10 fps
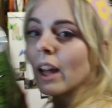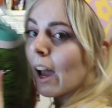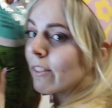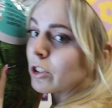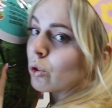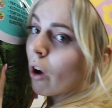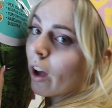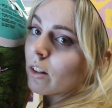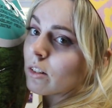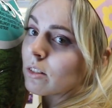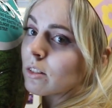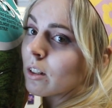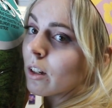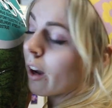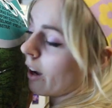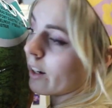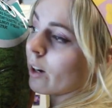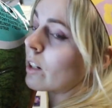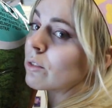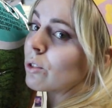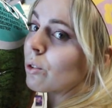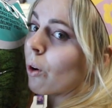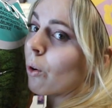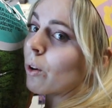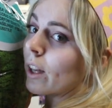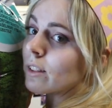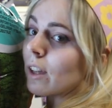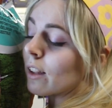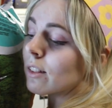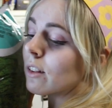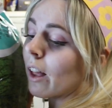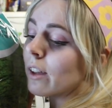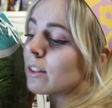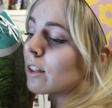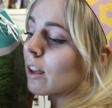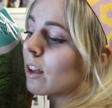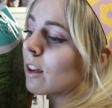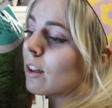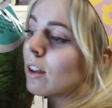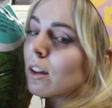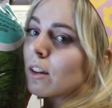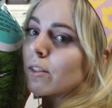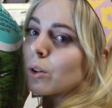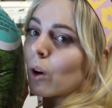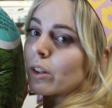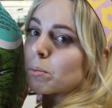have the soil, and I'll have to go and get like a few other